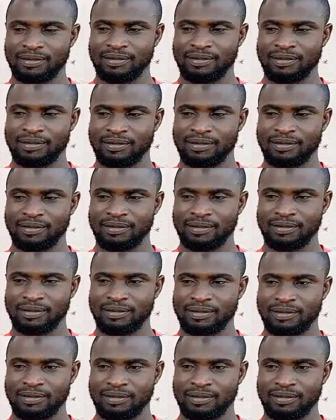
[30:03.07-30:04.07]

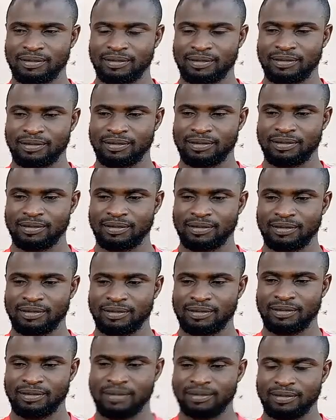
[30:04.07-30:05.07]

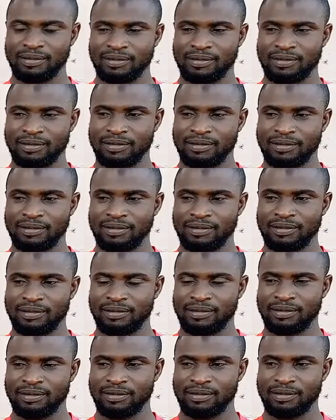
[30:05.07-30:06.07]

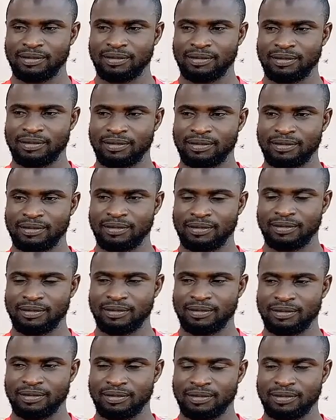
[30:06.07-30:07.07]

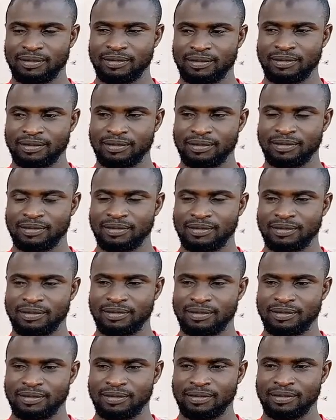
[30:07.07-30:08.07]

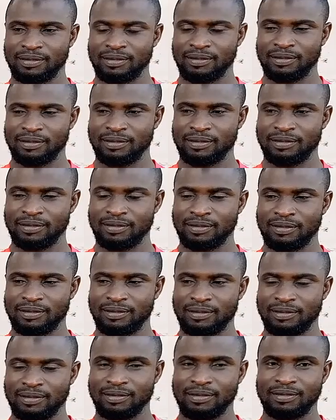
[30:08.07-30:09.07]

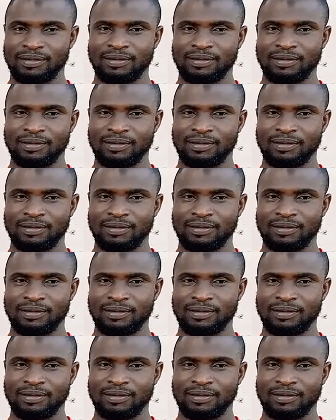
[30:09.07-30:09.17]
No words are spoken by the person on screen.